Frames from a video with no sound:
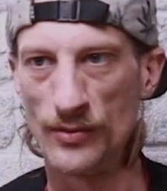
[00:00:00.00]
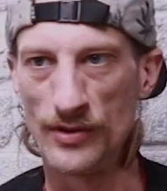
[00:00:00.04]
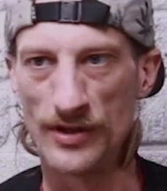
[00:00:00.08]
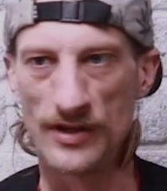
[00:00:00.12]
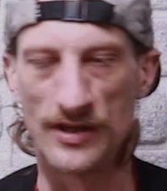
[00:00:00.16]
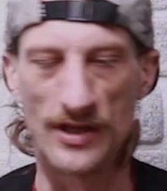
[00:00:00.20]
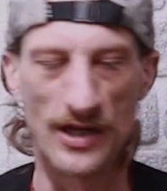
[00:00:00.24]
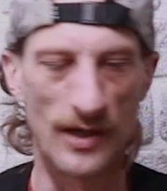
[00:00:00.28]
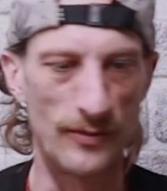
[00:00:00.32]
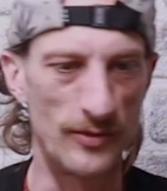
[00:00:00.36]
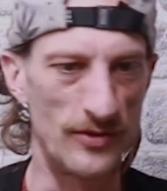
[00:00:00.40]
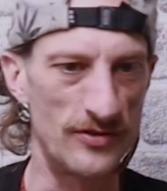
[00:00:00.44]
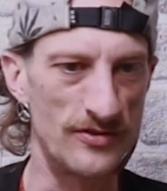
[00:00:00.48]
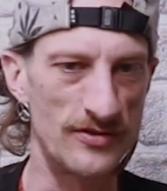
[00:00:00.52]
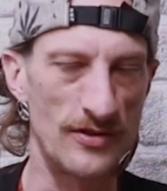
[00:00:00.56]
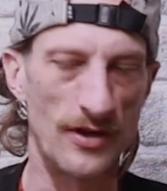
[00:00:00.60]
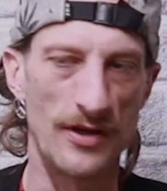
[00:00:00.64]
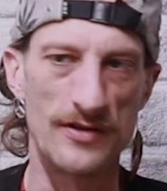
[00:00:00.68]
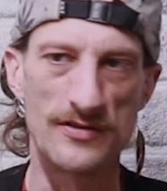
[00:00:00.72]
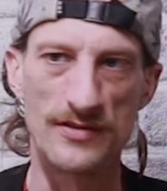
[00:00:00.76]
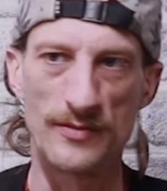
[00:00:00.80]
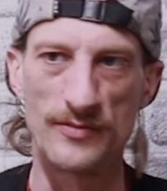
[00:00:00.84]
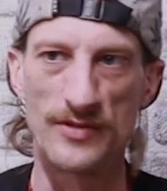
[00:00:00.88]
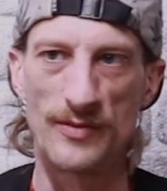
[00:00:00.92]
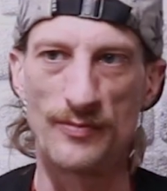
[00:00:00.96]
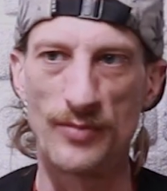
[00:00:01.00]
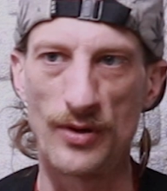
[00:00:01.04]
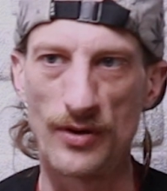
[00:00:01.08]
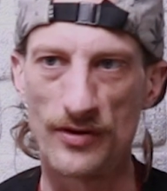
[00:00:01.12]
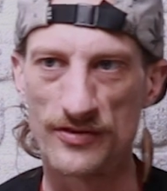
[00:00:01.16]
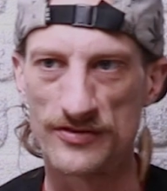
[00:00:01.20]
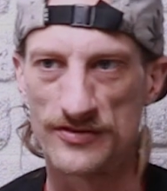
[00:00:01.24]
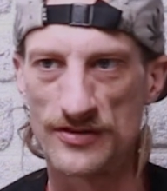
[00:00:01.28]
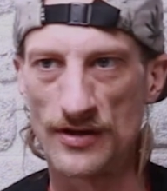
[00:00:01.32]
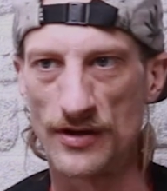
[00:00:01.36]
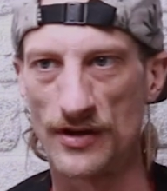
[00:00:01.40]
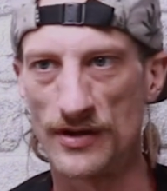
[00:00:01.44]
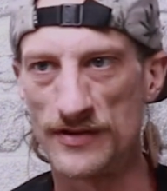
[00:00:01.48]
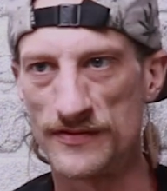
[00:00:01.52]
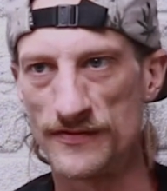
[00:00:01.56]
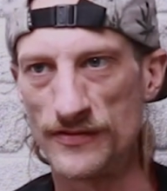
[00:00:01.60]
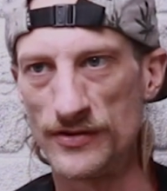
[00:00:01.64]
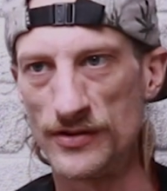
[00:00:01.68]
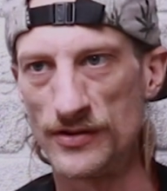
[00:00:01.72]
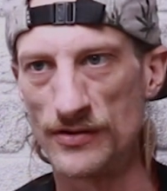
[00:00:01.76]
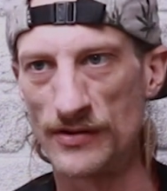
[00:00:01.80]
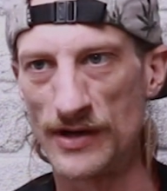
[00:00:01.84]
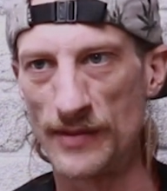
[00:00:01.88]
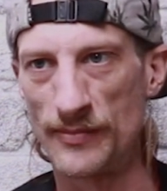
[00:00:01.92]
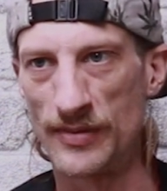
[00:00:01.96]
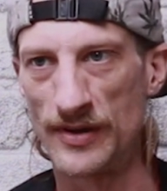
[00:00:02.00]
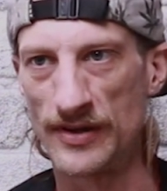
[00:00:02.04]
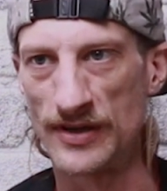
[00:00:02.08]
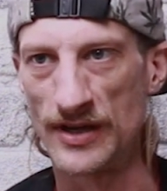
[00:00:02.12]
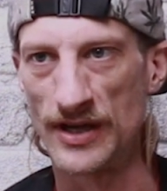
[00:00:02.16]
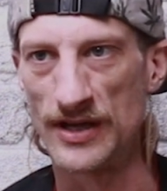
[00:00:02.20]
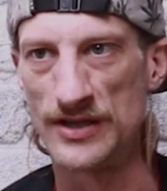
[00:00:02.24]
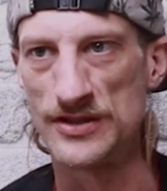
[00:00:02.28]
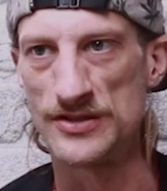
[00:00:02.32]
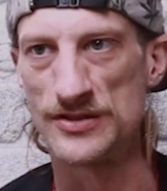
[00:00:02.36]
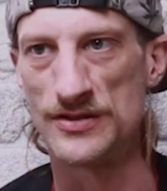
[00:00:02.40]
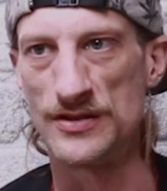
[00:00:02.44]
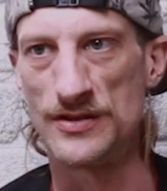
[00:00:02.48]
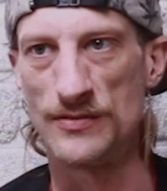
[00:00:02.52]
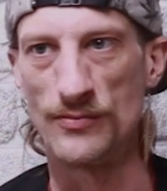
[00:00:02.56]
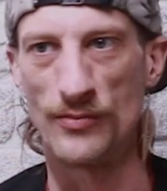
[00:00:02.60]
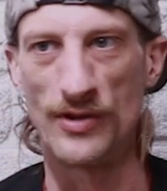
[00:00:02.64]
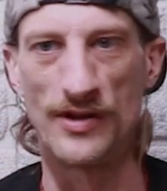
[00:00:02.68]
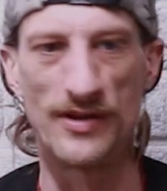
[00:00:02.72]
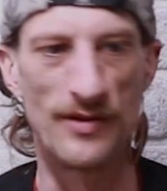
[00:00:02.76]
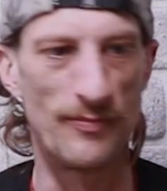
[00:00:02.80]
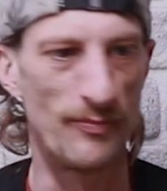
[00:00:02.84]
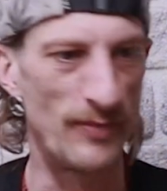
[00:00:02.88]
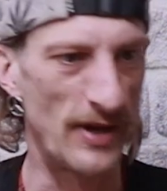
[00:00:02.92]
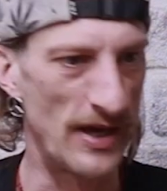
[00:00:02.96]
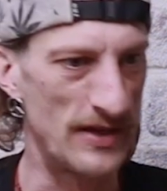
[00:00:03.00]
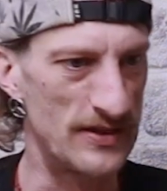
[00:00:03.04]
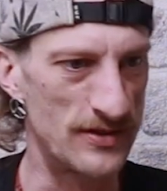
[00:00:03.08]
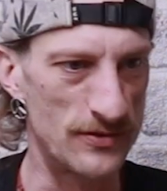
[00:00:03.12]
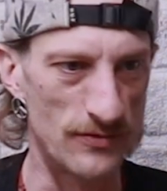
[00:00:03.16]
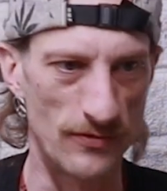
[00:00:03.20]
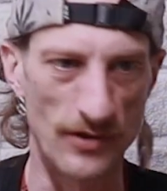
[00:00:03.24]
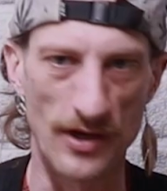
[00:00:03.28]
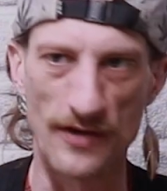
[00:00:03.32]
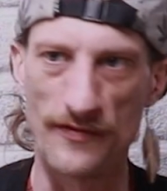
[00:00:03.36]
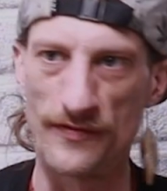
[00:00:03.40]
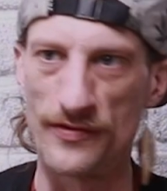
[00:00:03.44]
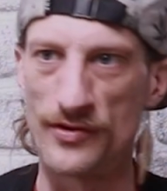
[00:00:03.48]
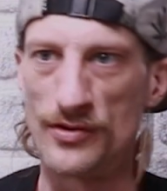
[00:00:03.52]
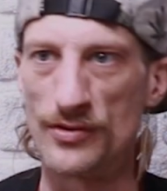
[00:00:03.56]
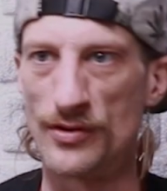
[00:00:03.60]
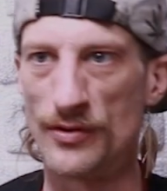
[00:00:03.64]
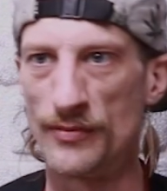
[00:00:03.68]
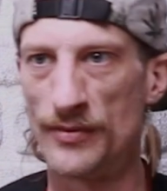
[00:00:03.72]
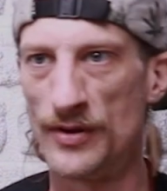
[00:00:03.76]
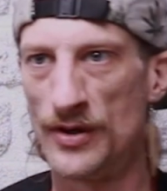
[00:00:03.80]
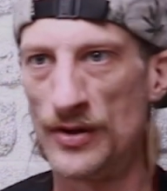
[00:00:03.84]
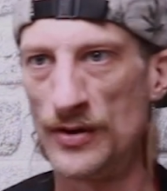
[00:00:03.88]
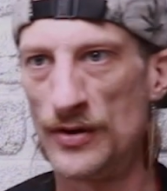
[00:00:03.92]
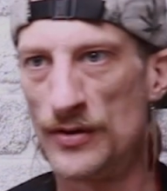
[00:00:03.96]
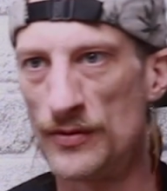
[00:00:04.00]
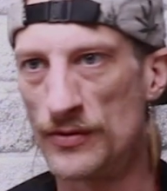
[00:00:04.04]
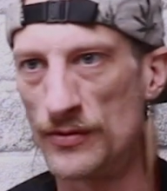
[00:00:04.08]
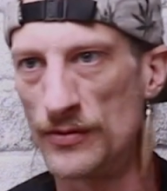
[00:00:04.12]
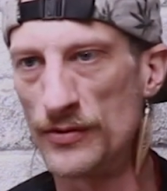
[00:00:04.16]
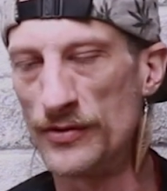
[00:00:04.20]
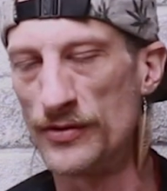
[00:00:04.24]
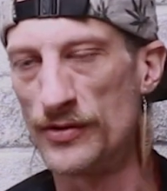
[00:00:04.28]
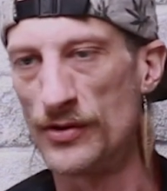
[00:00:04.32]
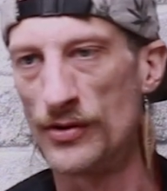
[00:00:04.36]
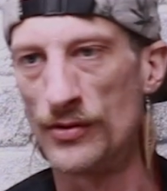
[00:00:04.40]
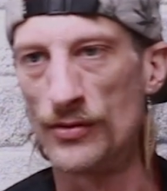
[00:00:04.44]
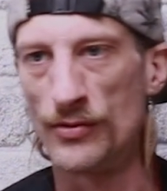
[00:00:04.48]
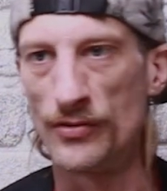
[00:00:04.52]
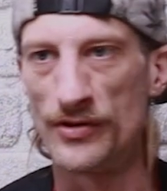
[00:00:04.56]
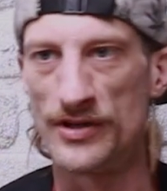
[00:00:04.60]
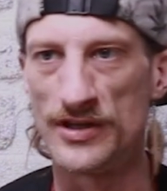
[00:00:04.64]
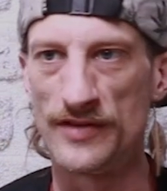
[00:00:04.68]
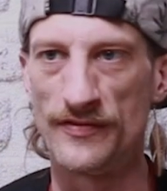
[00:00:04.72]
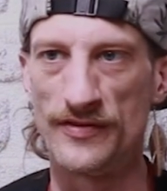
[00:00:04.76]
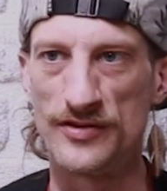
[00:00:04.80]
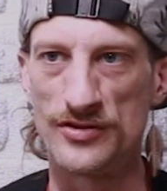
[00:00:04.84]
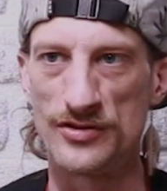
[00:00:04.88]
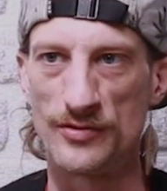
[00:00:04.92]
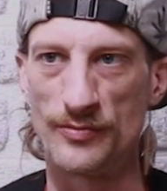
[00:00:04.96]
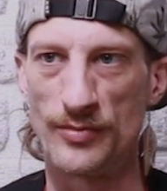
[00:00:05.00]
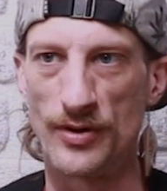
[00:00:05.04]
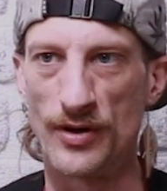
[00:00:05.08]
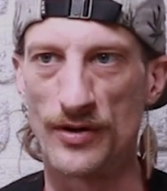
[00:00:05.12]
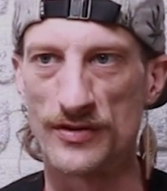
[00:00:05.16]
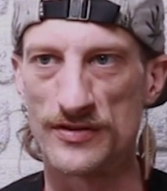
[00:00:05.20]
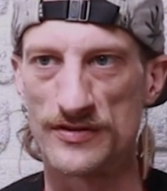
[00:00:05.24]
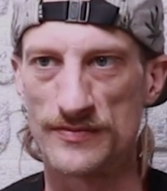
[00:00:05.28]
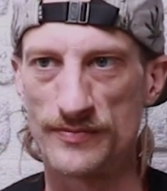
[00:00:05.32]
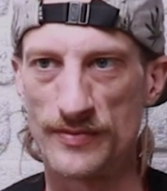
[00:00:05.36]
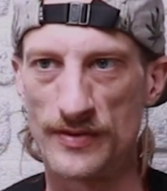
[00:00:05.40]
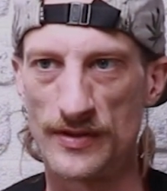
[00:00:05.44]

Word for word: we can help you size up the pot size for your application and whether beds are right for you you know, or individual pots.